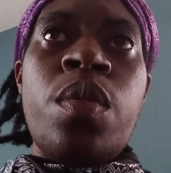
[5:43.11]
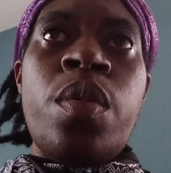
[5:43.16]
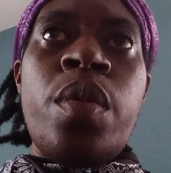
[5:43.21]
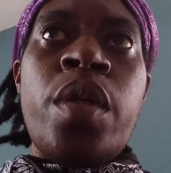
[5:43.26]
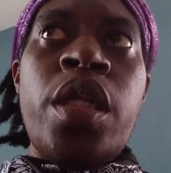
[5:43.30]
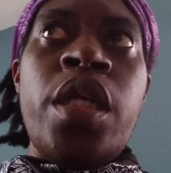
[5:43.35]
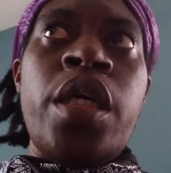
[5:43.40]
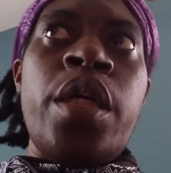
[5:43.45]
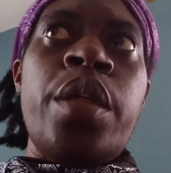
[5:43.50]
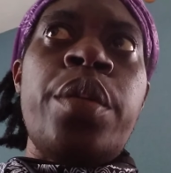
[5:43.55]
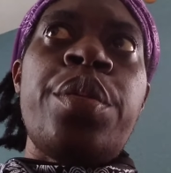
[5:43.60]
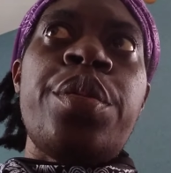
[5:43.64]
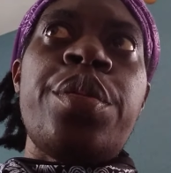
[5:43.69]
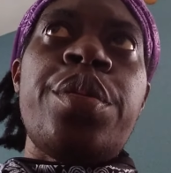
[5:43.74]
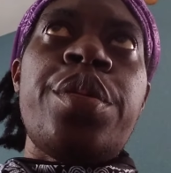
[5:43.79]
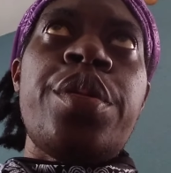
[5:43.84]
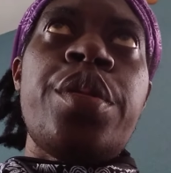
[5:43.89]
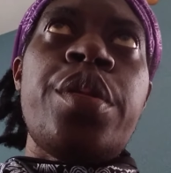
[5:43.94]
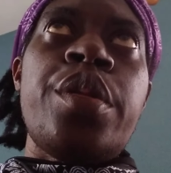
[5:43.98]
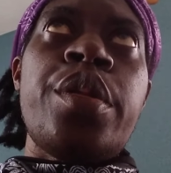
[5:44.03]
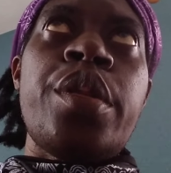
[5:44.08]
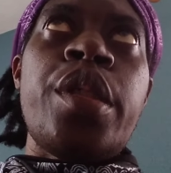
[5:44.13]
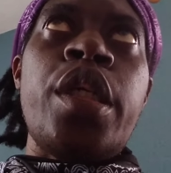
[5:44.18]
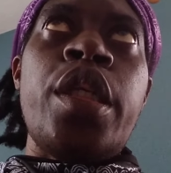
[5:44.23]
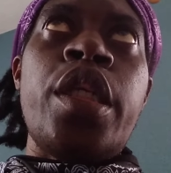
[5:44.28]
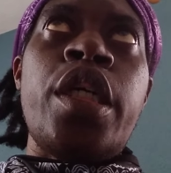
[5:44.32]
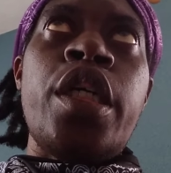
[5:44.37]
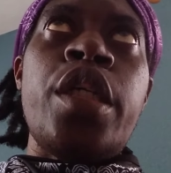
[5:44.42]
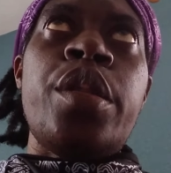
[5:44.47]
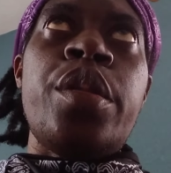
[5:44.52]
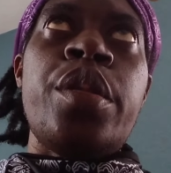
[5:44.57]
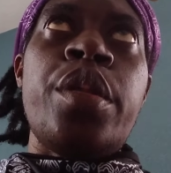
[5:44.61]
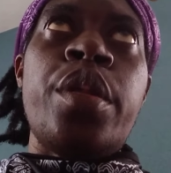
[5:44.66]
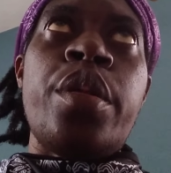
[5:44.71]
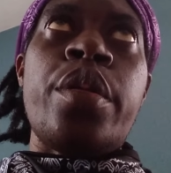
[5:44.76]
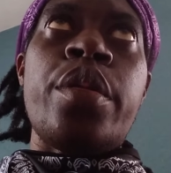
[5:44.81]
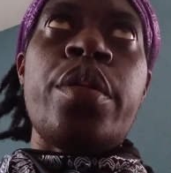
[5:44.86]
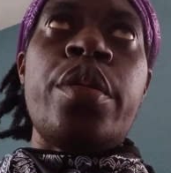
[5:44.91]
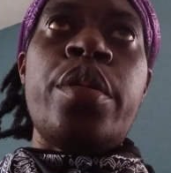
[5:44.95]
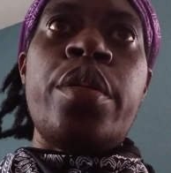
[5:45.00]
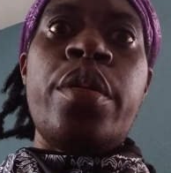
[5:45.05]
what else can I talk
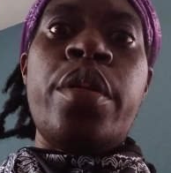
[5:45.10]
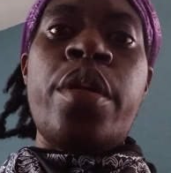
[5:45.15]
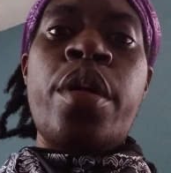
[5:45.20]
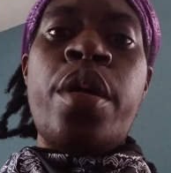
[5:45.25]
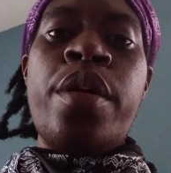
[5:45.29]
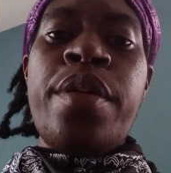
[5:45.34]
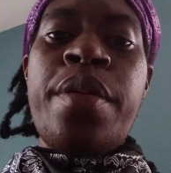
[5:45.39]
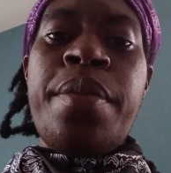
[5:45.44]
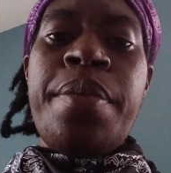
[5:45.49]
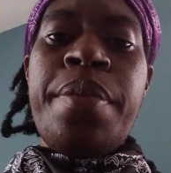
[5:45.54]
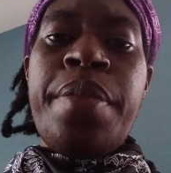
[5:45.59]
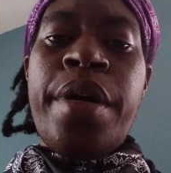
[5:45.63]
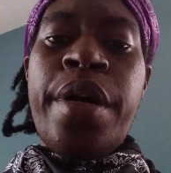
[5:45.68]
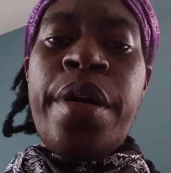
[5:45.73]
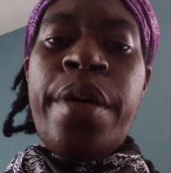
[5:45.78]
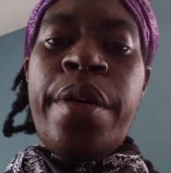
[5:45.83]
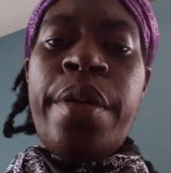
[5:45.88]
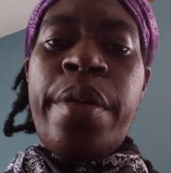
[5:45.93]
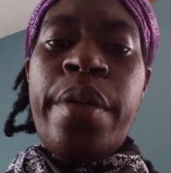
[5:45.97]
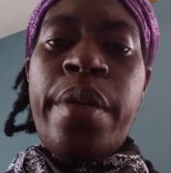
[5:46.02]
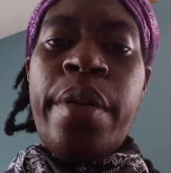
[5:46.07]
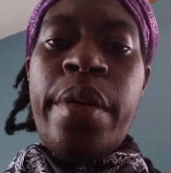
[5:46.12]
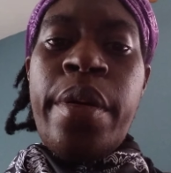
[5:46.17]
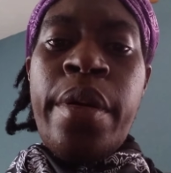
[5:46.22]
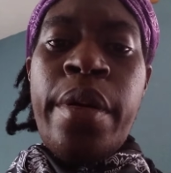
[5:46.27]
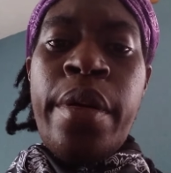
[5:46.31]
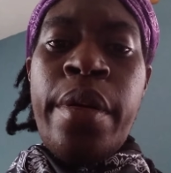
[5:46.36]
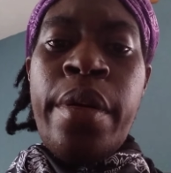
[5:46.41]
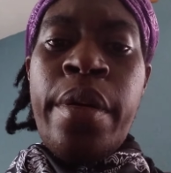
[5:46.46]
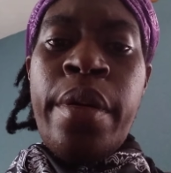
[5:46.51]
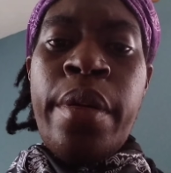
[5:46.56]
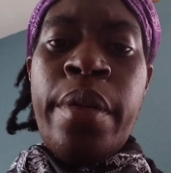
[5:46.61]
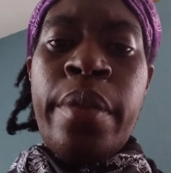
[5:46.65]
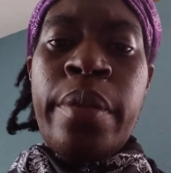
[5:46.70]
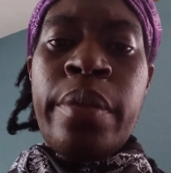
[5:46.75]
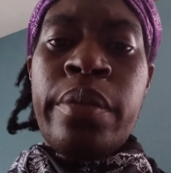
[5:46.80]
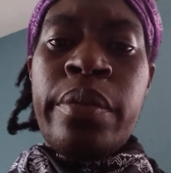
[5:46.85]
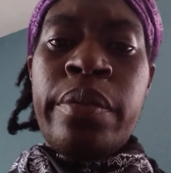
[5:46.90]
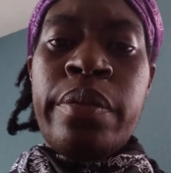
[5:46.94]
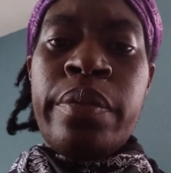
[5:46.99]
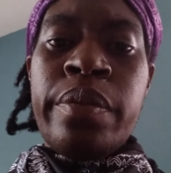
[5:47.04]
to y'all about?
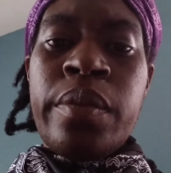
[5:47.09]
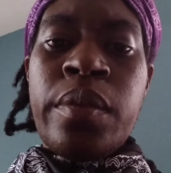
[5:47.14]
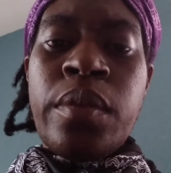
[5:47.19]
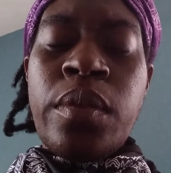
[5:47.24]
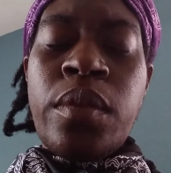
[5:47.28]
Um